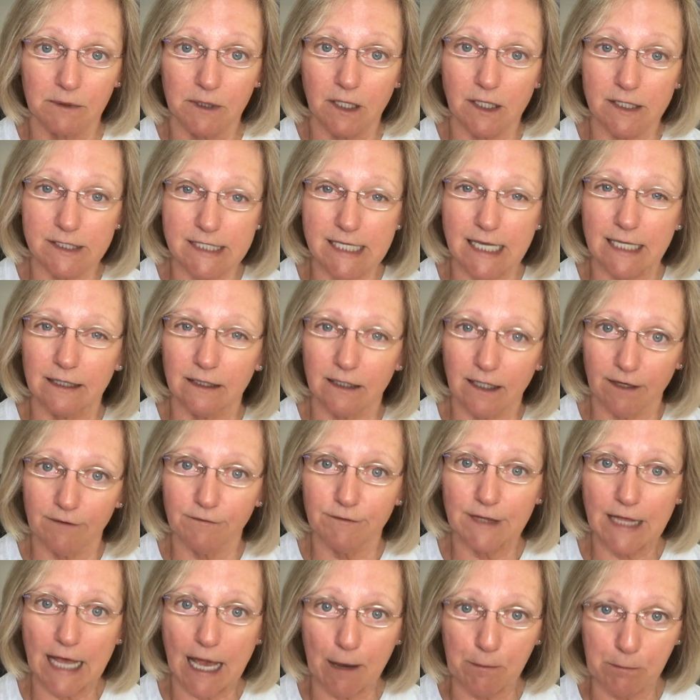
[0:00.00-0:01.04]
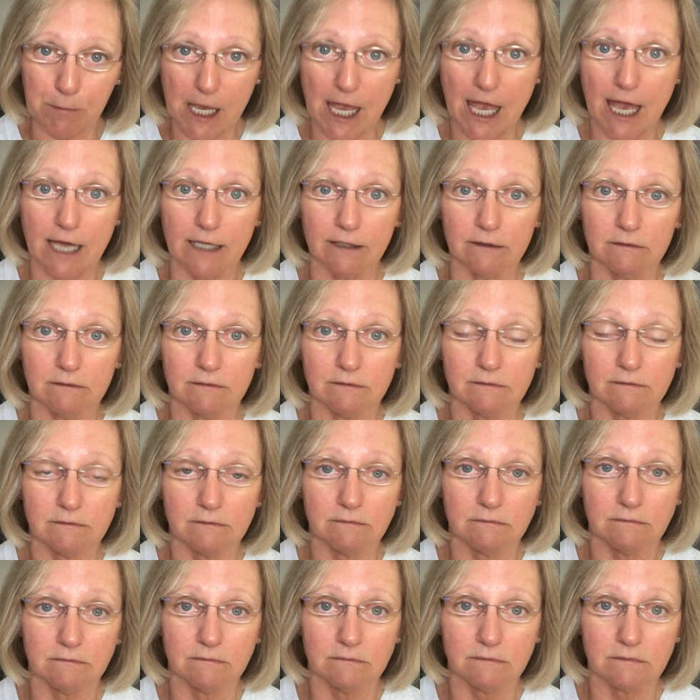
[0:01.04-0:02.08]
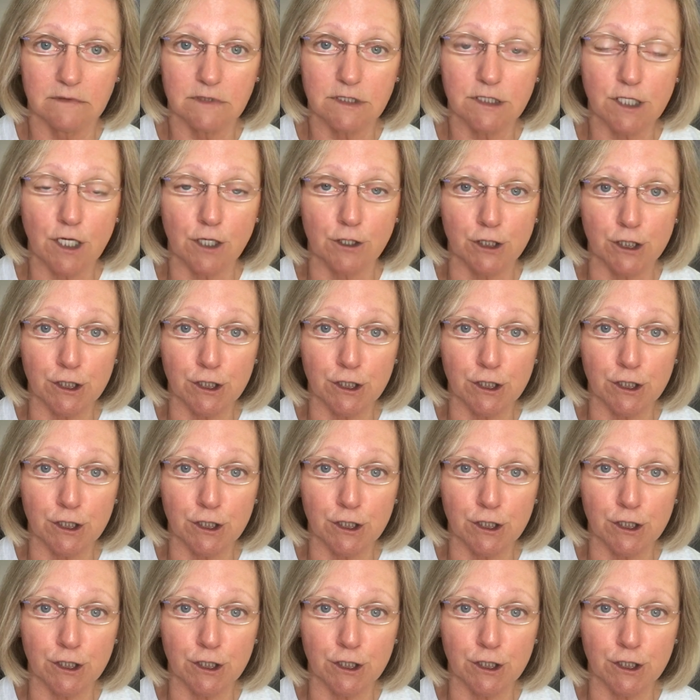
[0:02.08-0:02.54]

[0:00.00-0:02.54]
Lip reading: because they love that pet. So